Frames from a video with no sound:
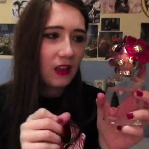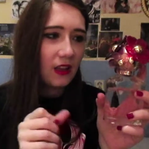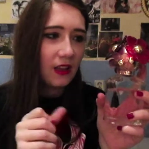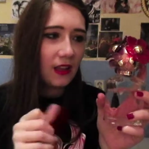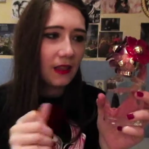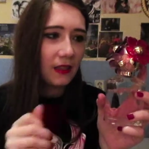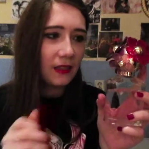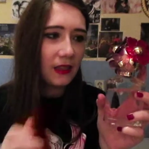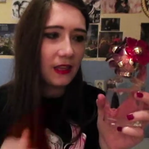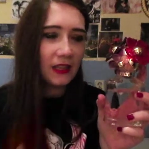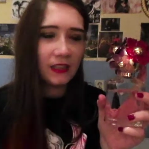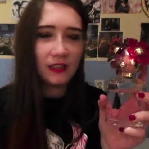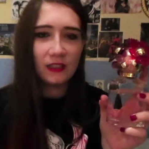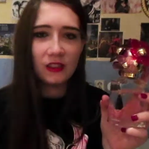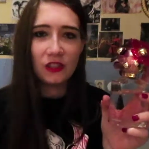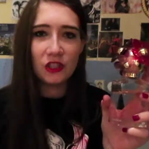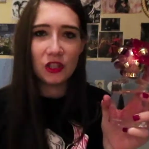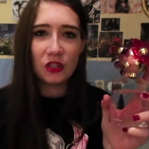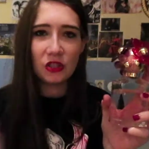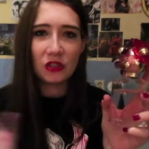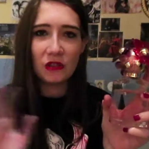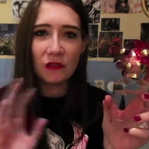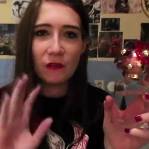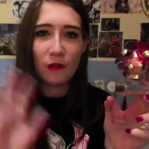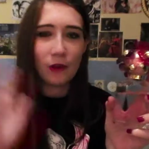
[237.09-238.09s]
and then
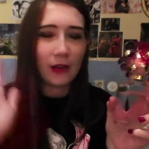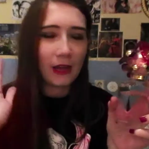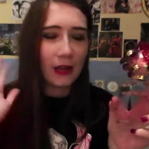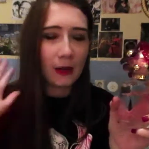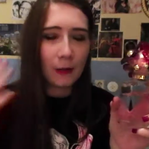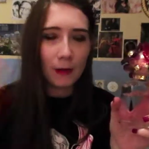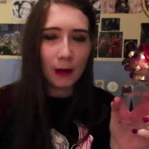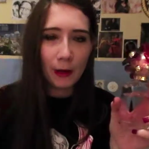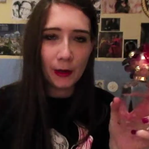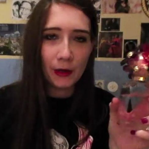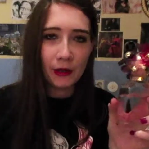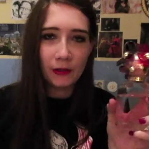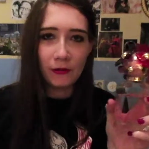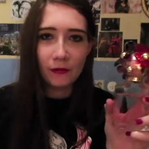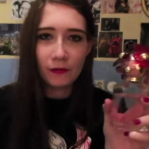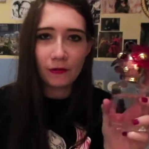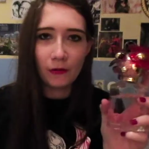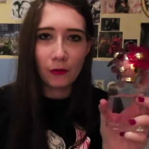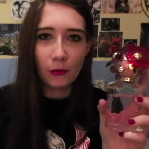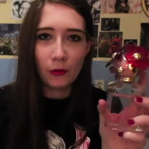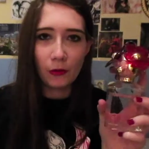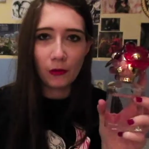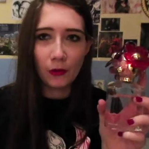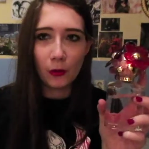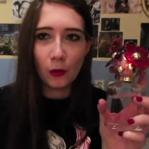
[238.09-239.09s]
just forget about it
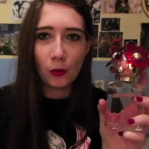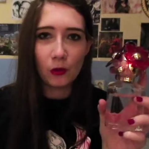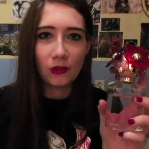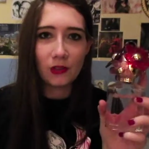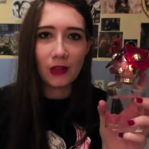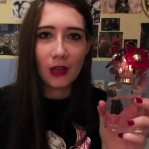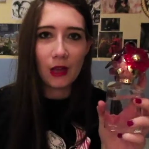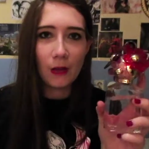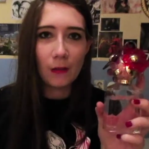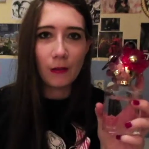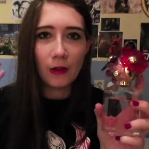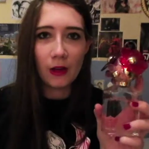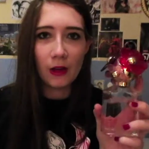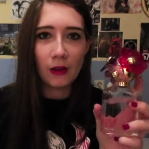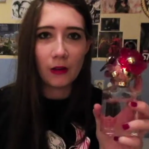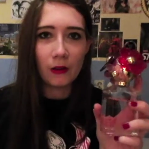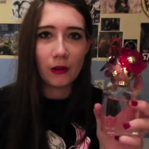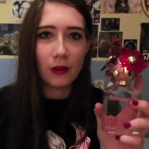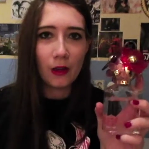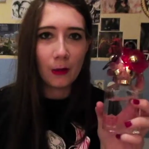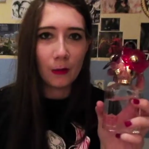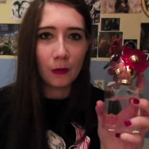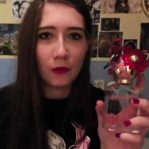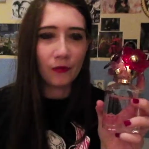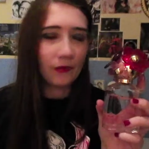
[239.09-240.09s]
for the whole time I'm,
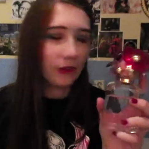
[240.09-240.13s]
I'm on